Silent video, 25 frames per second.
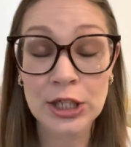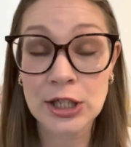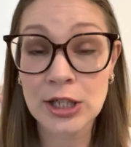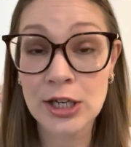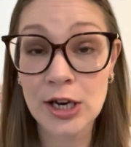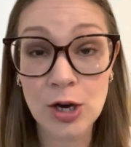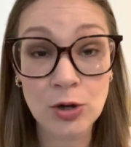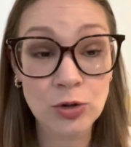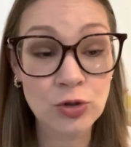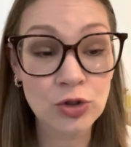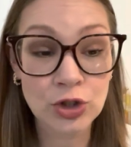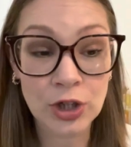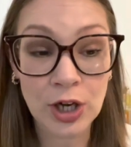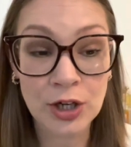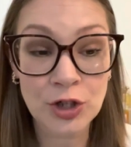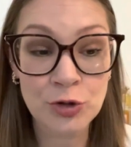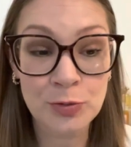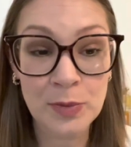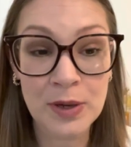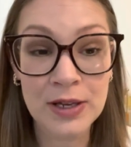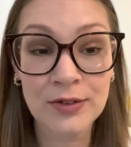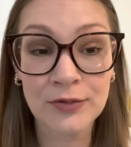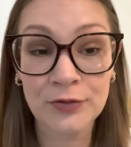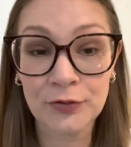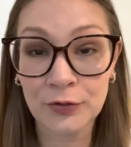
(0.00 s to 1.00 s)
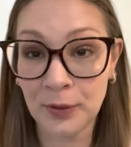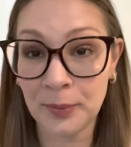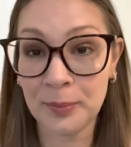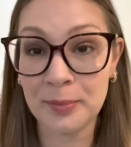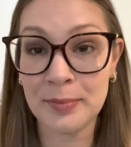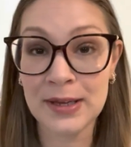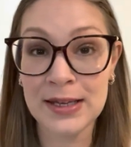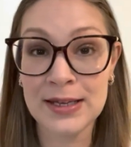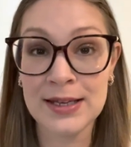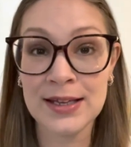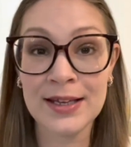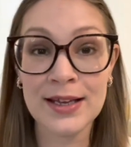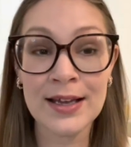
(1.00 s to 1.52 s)
no judgment from
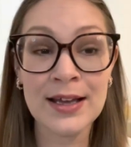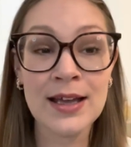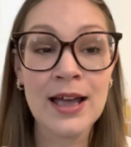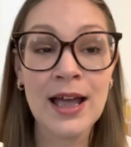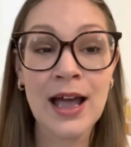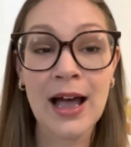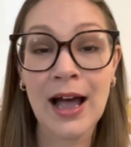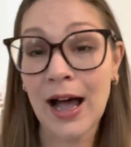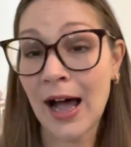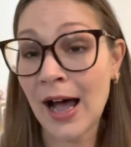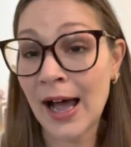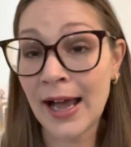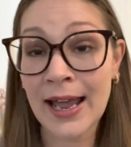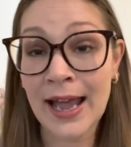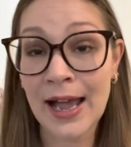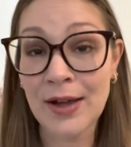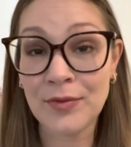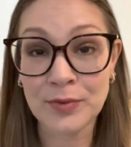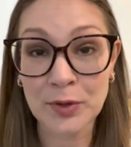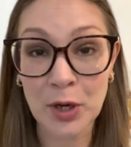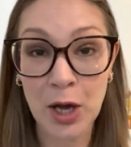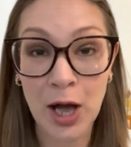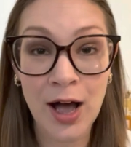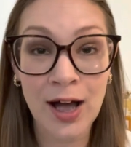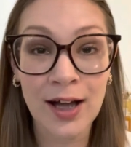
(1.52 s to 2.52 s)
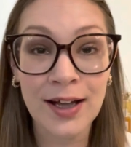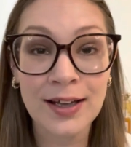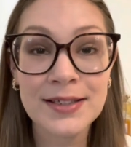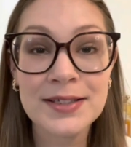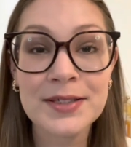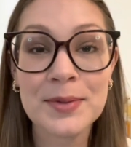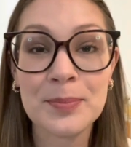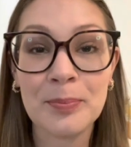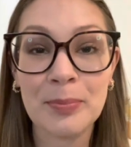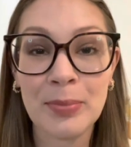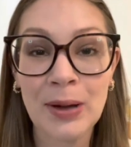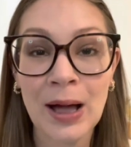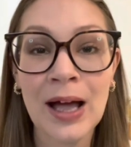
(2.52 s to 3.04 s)
me, I have
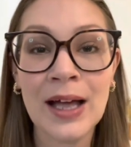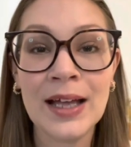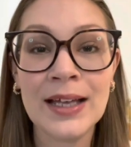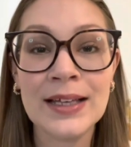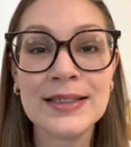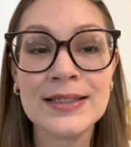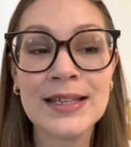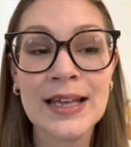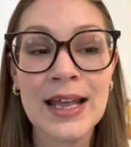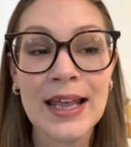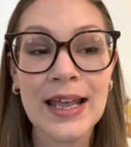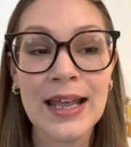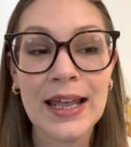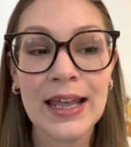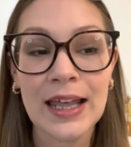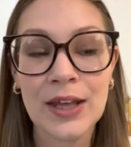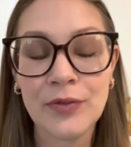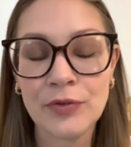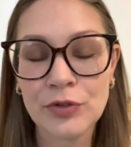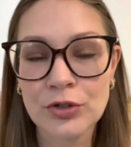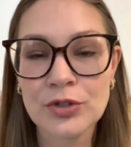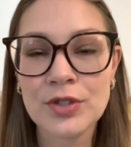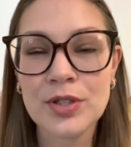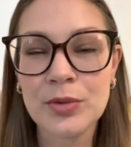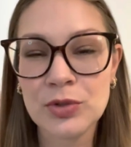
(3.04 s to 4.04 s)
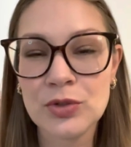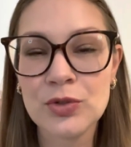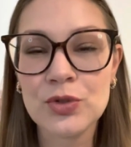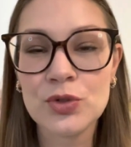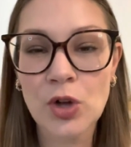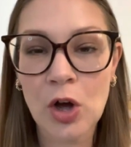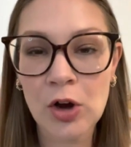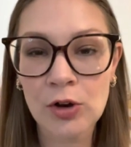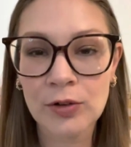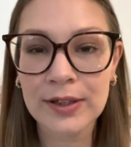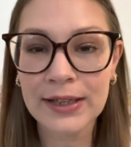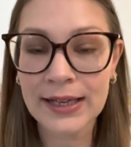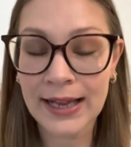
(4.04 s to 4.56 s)
not, but If you're someone who's
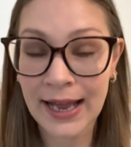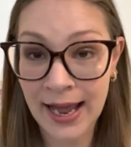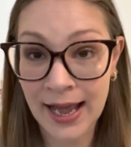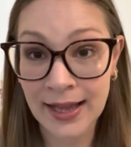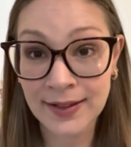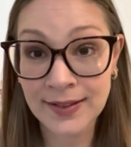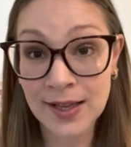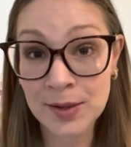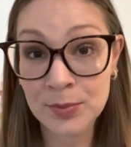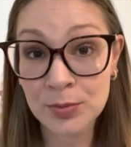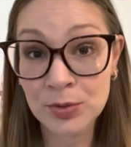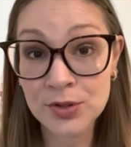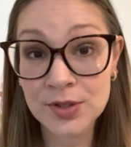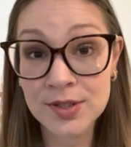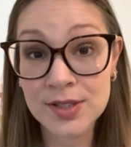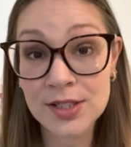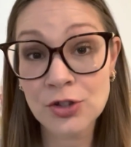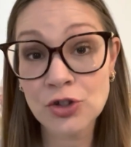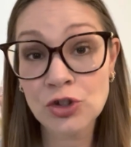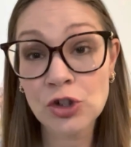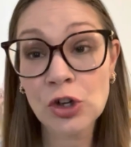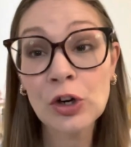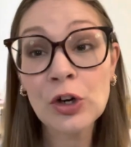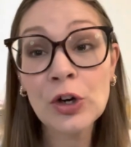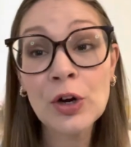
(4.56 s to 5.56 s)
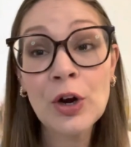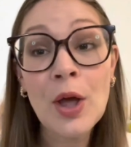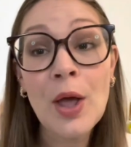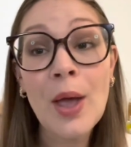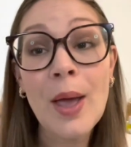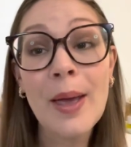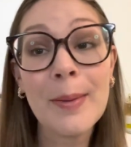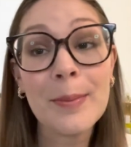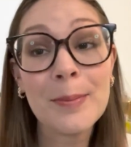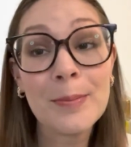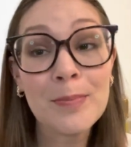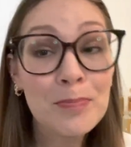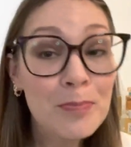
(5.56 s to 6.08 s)
already had that procedure,
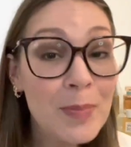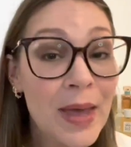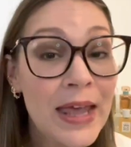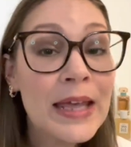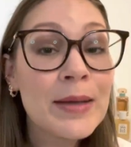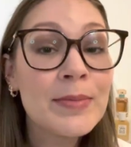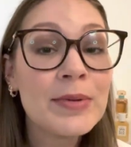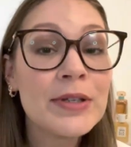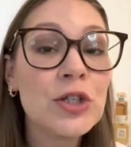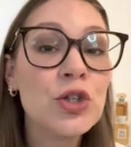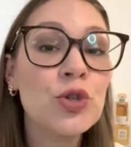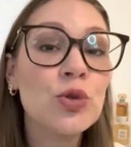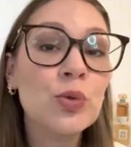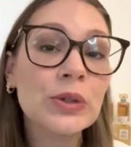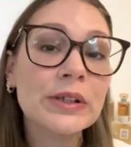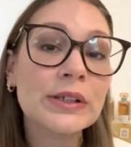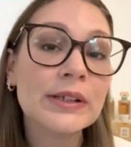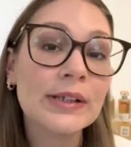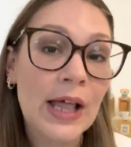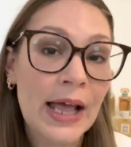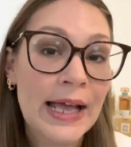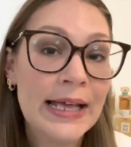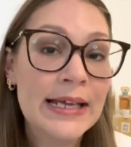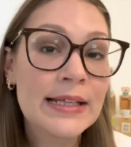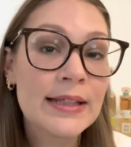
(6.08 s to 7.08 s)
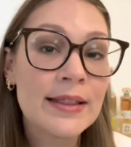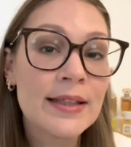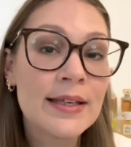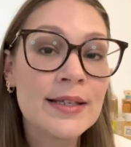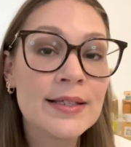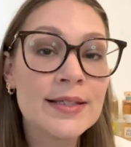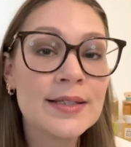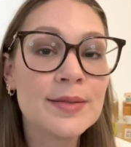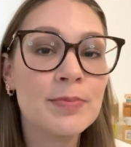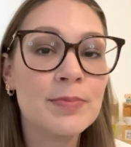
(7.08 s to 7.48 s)
maybe you would like this